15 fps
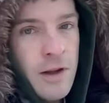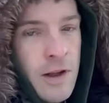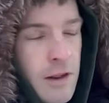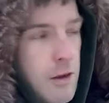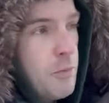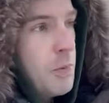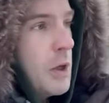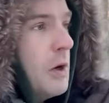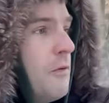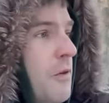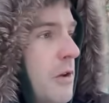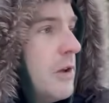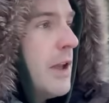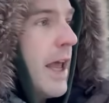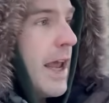It's a beautiful
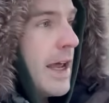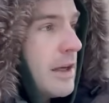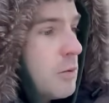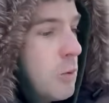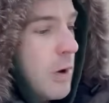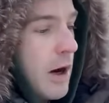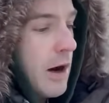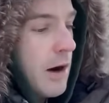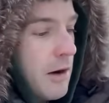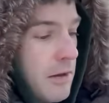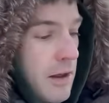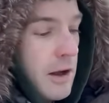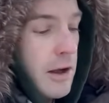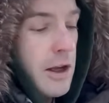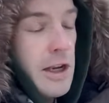land where
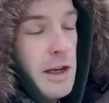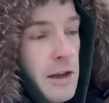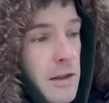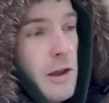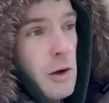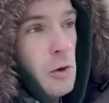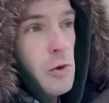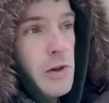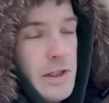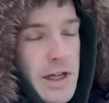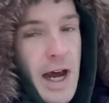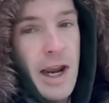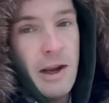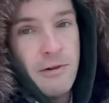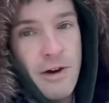the
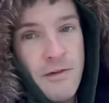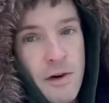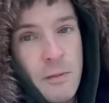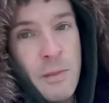Housatonic River